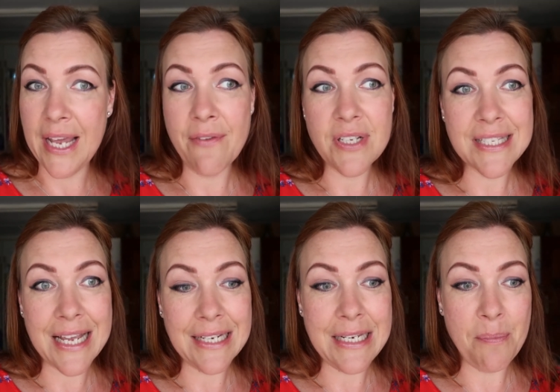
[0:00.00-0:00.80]
They have a
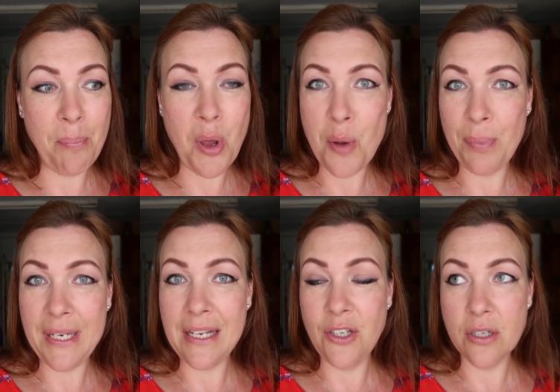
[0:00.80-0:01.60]
slightly
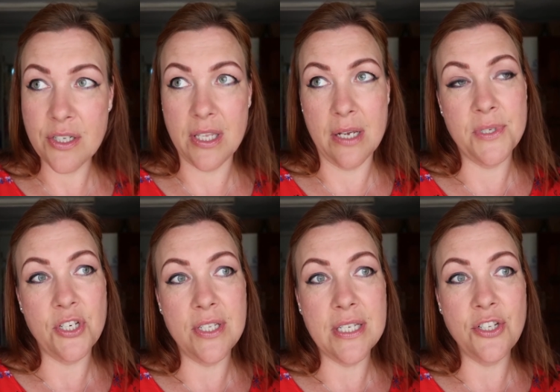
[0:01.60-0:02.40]
purpley look to them.
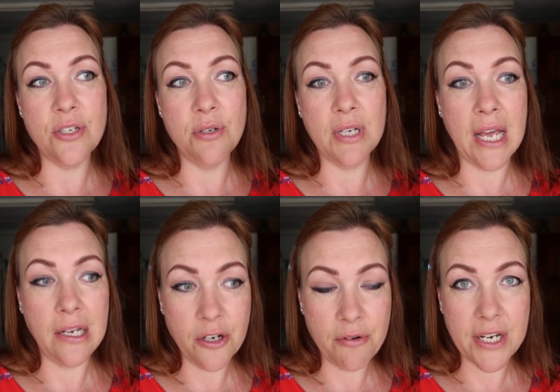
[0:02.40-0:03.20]
So she said she'll do a
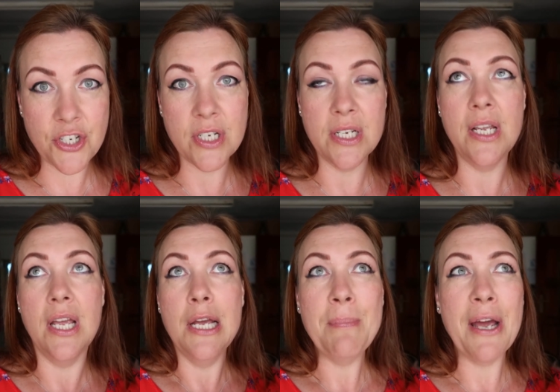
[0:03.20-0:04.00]
color correction,
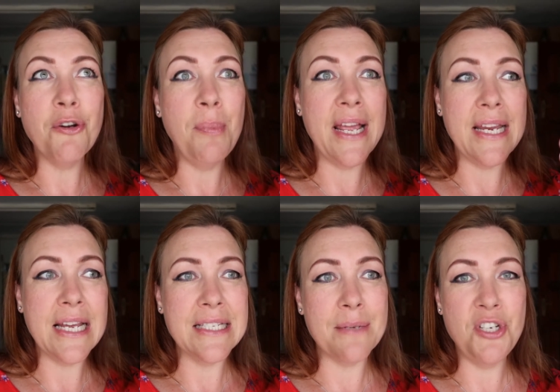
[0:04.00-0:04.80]

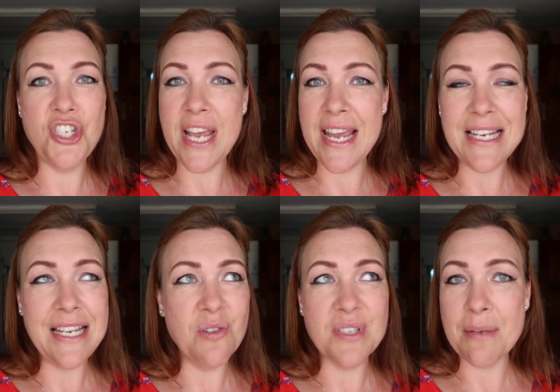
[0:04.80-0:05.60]
microblading, and some
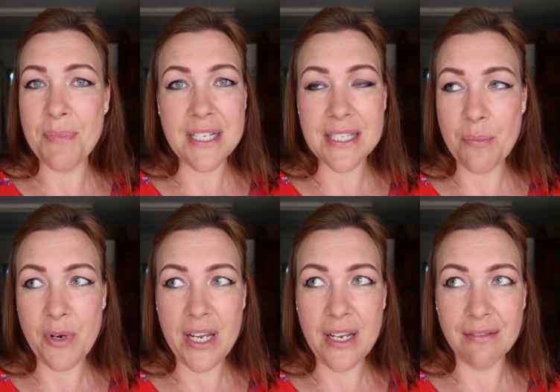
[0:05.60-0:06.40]
shading or something
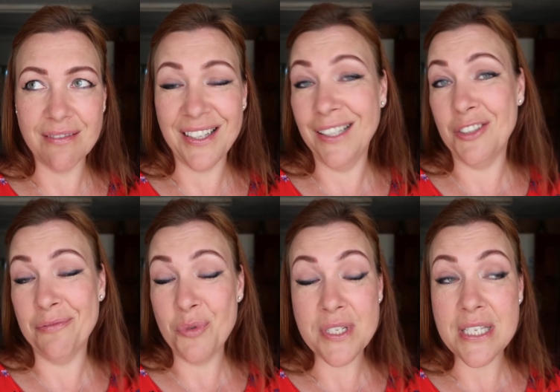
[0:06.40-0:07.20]
somewhere.
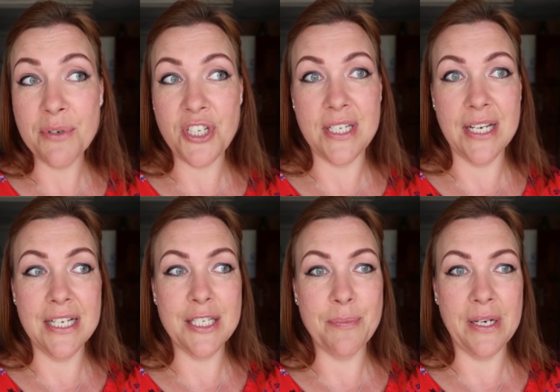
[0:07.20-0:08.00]
Um, we'll see what she
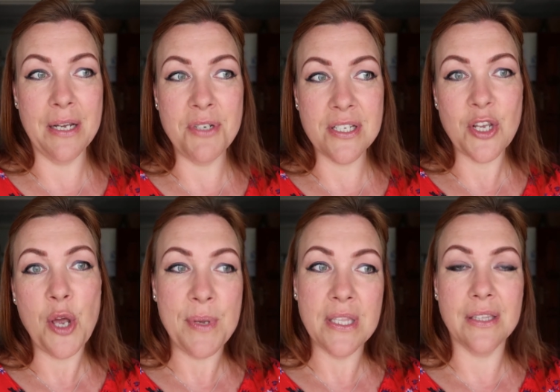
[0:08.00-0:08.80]
does, but I'm just
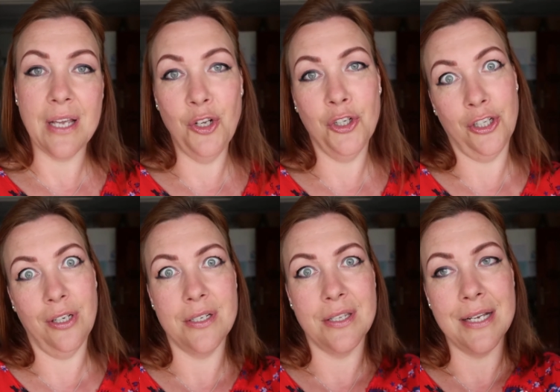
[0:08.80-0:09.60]
hoping that they look
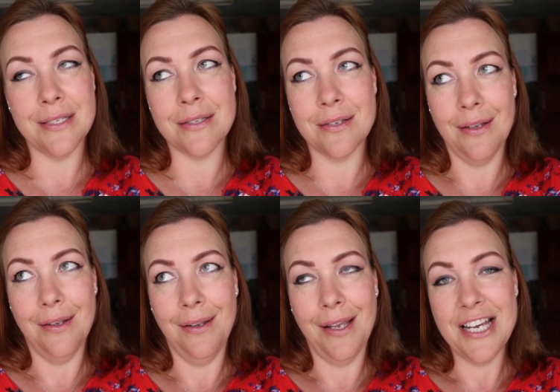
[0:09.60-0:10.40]
good. That's
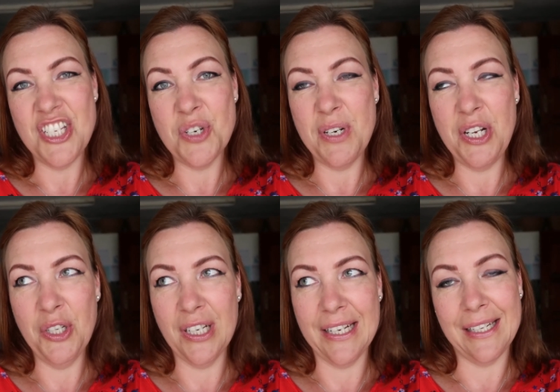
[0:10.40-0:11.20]
I don't want to
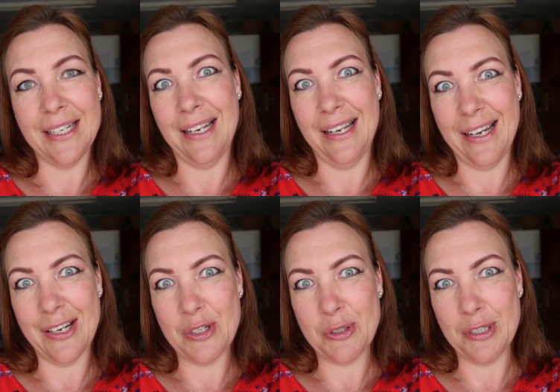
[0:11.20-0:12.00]
look like a
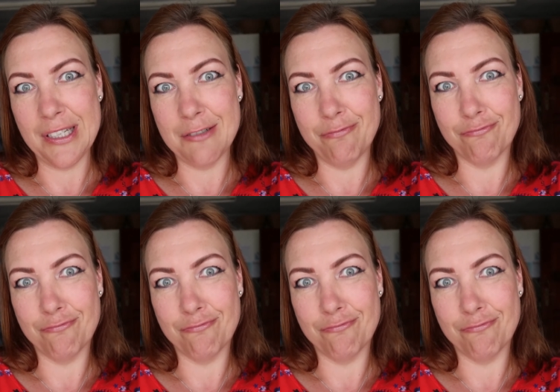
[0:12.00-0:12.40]
clown.